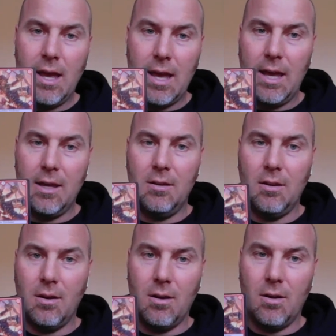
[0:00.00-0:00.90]
and
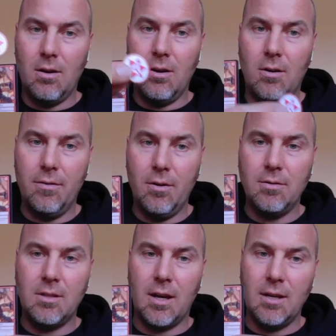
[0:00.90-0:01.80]
all
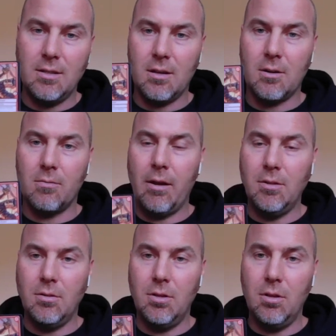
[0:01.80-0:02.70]
those guys around
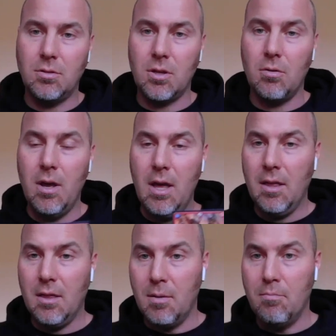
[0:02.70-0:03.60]
you too. So
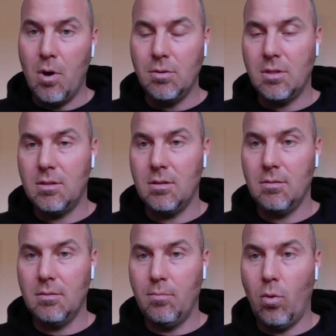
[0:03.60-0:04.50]
the most
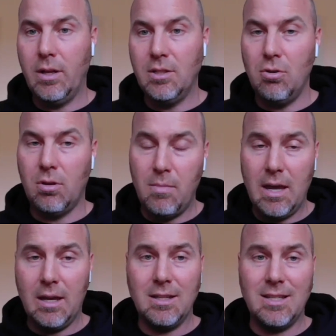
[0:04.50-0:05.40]
points you can
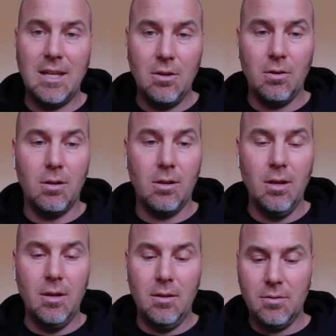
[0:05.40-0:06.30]
make in a single
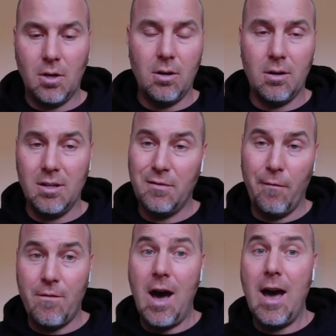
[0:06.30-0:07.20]
turn is
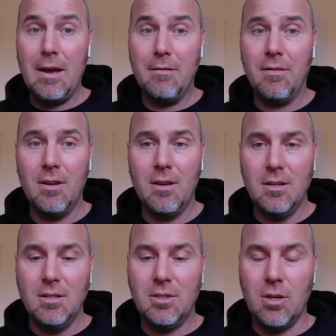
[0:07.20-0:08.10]
5.
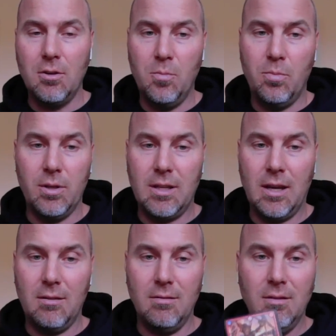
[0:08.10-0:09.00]
So you put
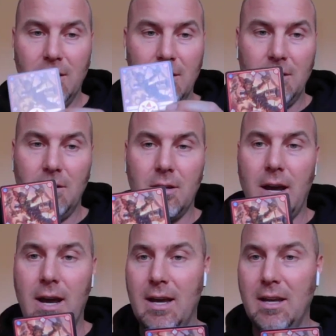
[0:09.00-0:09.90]
down your
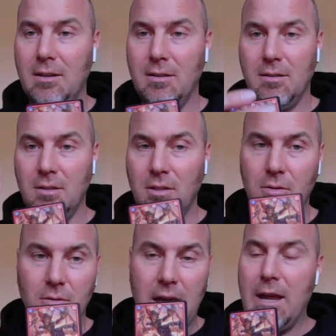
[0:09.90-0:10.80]
guy,
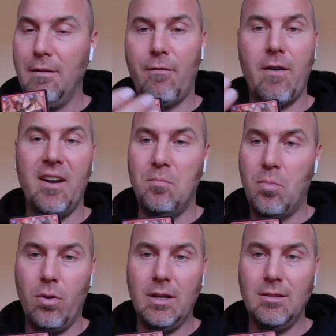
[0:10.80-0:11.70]
you gain 5
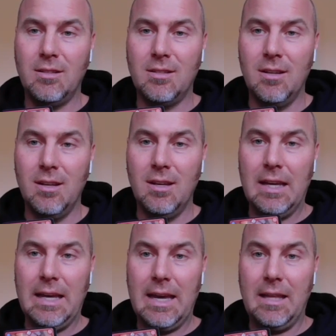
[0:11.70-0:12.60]
points,
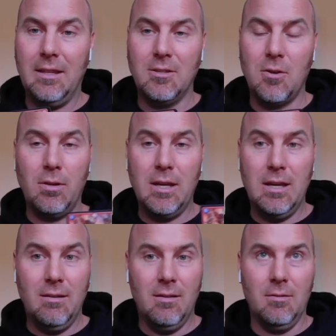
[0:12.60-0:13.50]
and there's
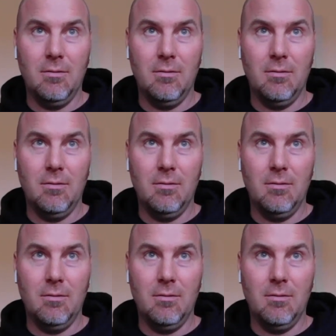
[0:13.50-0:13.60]
only